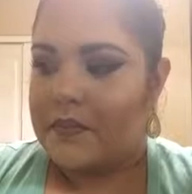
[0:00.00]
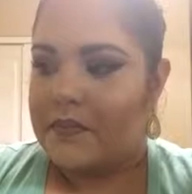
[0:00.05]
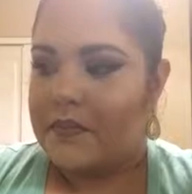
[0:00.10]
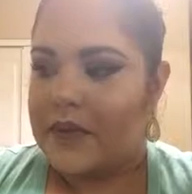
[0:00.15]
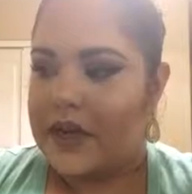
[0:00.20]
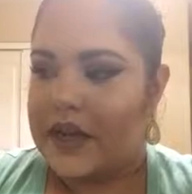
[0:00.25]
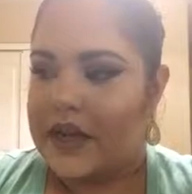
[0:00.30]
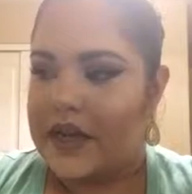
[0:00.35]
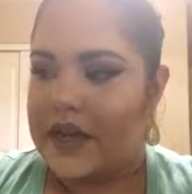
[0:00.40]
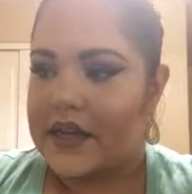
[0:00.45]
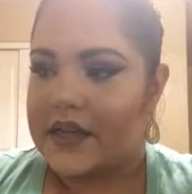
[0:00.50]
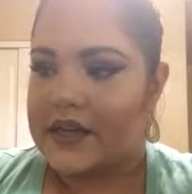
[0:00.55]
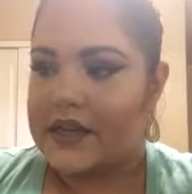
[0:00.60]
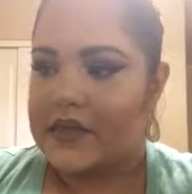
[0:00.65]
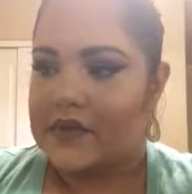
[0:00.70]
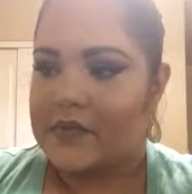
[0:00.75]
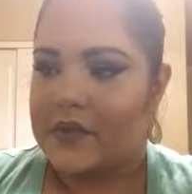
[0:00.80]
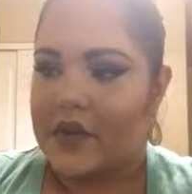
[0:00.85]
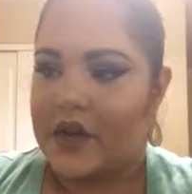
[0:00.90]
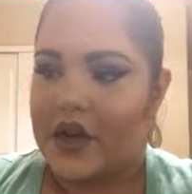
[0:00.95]
My
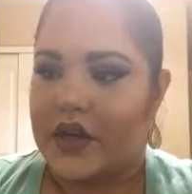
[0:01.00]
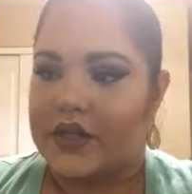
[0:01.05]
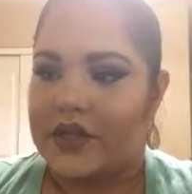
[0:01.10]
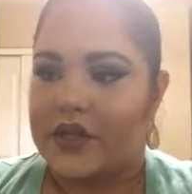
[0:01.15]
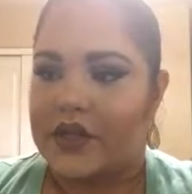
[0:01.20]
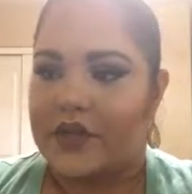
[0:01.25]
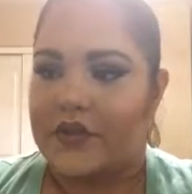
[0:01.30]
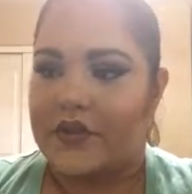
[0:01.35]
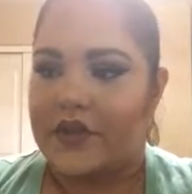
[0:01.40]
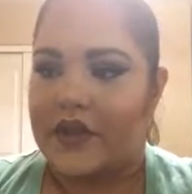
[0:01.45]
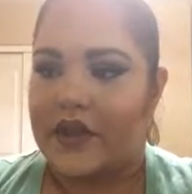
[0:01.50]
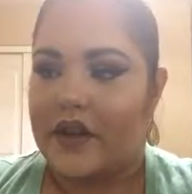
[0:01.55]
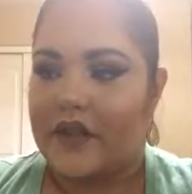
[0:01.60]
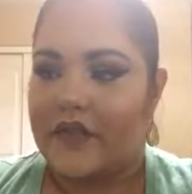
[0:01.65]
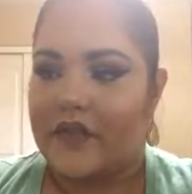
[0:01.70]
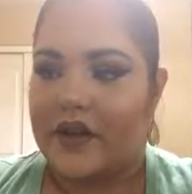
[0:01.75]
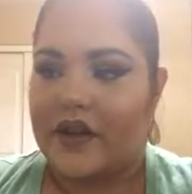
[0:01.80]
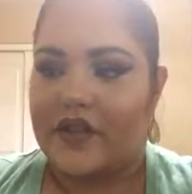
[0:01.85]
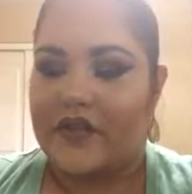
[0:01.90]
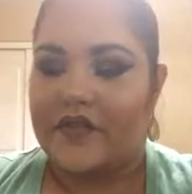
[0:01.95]
next brush, I don't really
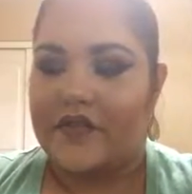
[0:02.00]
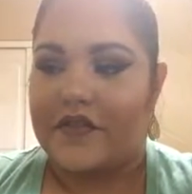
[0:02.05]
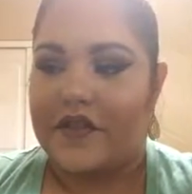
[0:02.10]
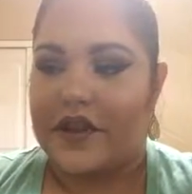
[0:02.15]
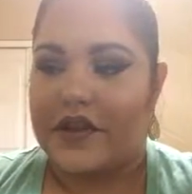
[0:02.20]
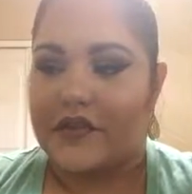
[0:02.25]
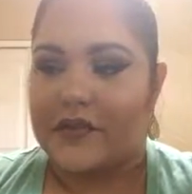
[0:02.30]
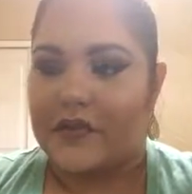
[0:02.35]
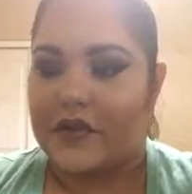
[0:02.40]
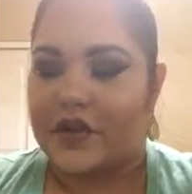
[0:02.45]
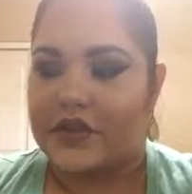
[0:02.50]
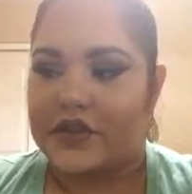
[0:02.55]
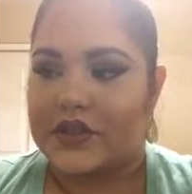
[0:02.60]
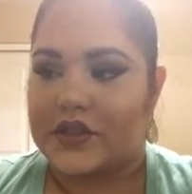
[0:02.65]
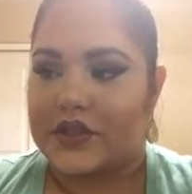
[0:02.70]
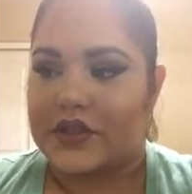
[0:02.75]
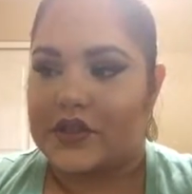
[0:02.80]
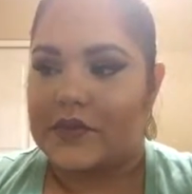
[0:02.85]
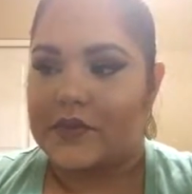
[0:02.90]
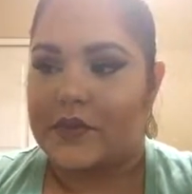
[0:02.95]
have a lot of face
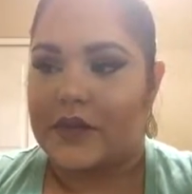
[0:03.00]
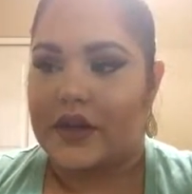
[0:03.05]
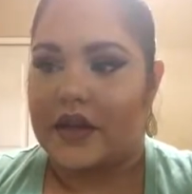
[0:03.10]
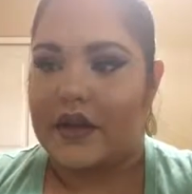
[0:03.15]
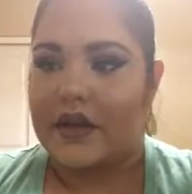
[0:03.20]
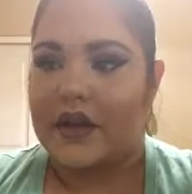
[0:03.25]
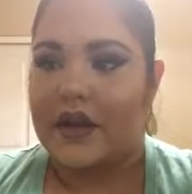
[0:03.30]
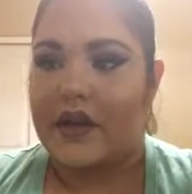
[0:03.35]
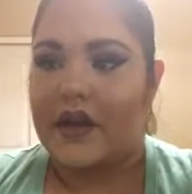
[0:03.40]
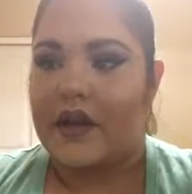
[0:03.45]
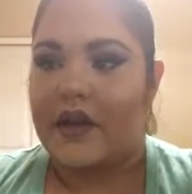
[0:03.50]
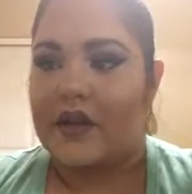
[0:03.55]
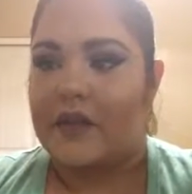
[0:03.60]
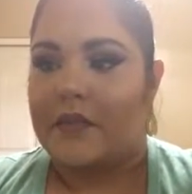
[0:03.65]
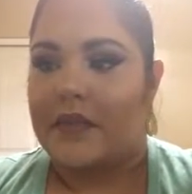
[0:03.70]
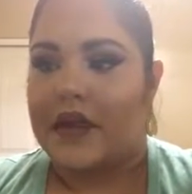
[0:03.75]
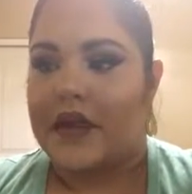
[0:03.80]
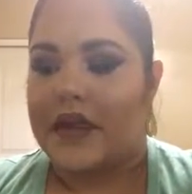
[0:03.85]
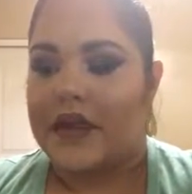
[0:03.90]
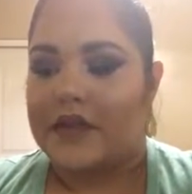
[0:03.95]
brushes, but
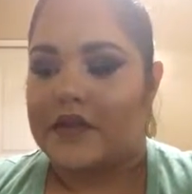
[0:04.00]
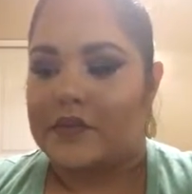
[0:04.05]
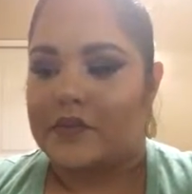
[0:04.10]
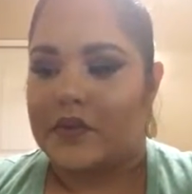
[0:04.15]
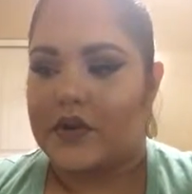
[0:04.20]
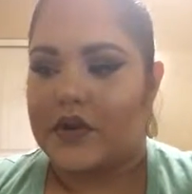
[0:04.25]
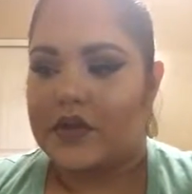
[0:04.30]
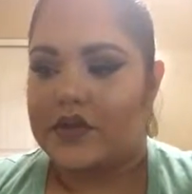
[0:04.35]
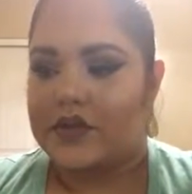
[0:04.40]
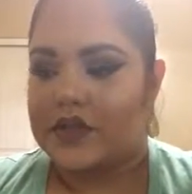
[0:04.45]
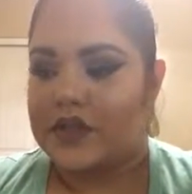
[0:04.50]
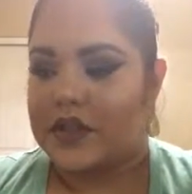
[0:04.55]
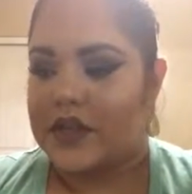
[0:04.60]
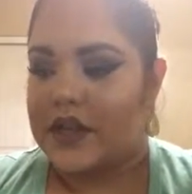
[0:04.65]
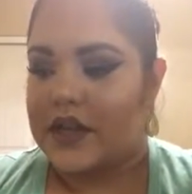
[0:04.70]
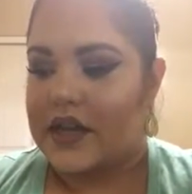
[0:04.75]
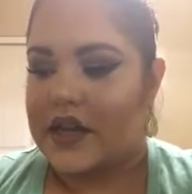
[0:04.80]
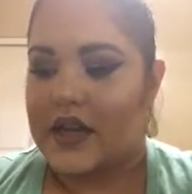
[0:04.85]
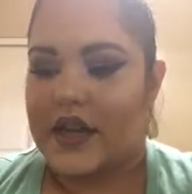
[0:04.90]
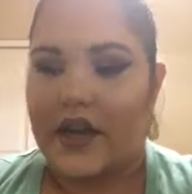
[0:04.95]
my next brush
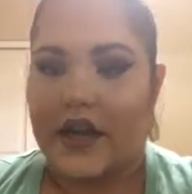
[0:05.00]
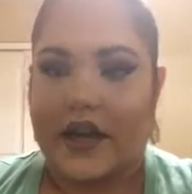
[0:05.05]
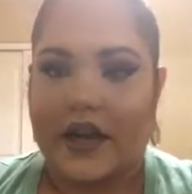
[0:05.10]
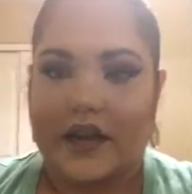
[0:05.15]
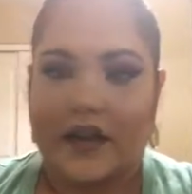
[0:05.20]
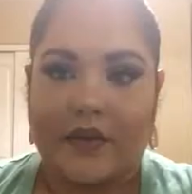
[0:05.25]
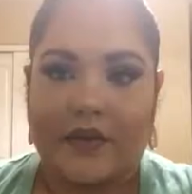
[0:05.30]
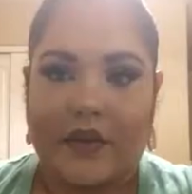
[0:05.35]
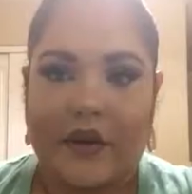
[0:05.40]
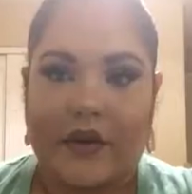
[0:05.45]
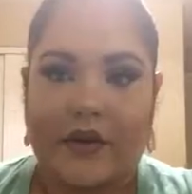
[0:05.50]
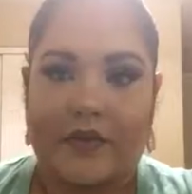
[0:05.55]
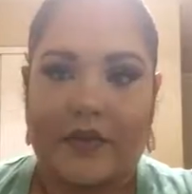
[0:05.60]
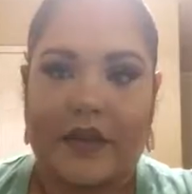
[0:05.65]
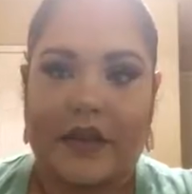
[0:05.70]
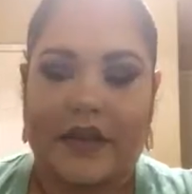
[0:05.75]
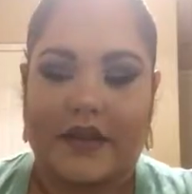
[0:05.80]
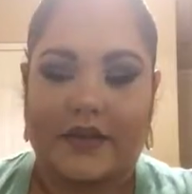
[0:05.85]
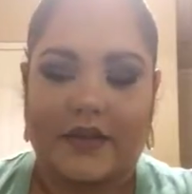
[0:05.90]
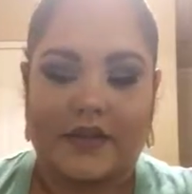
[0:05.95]
that I highly
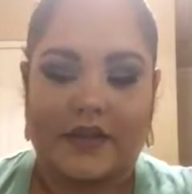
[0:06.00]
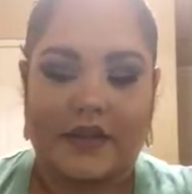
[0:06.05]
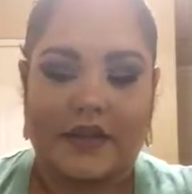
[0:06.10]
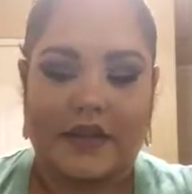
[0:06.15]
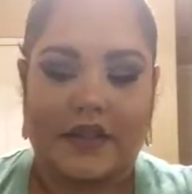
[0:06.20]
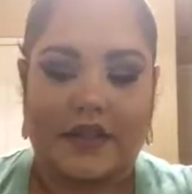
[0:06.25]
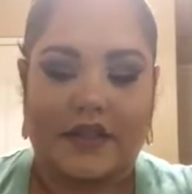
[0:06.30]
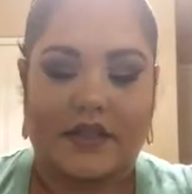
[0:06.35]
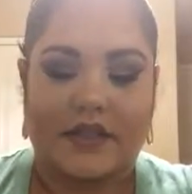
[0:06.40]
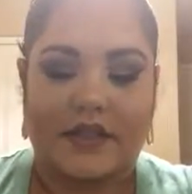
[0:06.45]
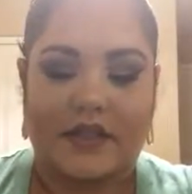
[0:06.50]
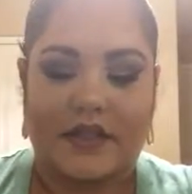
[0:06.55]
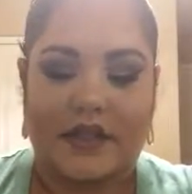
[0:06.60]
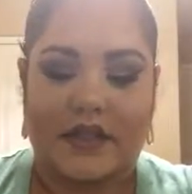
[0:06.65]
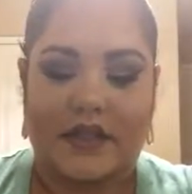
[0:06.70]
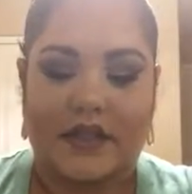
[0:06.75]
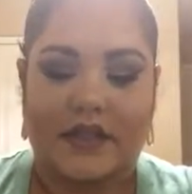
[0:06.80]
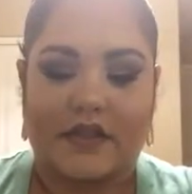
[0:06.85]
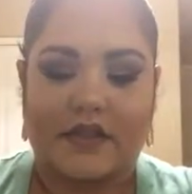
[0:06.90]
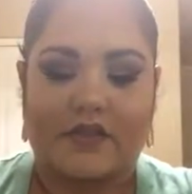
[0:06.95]
recommend is
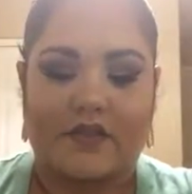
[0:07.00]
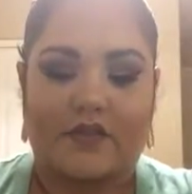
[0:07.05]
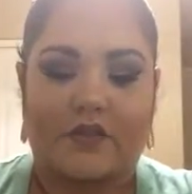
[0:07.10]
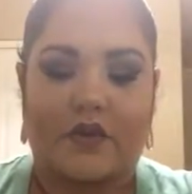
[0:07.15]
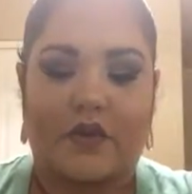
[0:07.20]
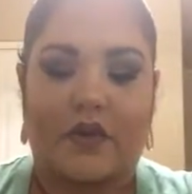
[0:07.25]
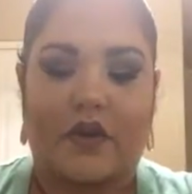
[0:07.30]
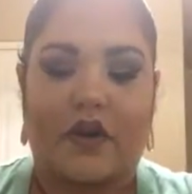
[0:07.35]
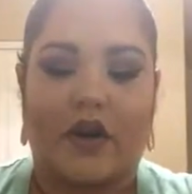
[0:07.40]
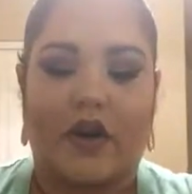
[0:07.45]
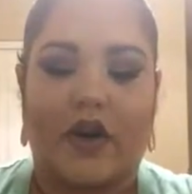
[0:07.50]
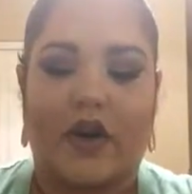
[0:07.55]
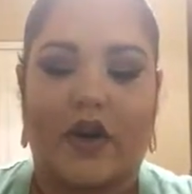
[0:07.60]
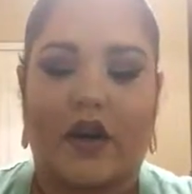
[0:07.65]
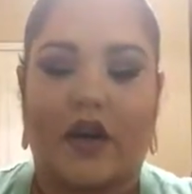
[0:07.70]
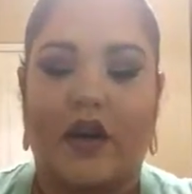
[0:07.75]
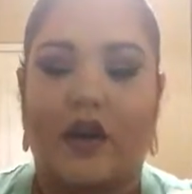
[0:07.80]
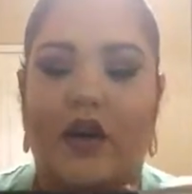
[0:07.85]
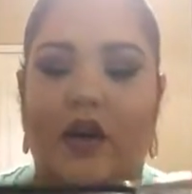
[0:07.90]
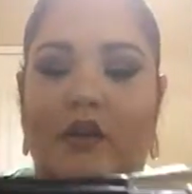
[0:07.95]
the
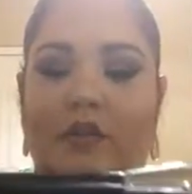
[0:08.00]
Sephora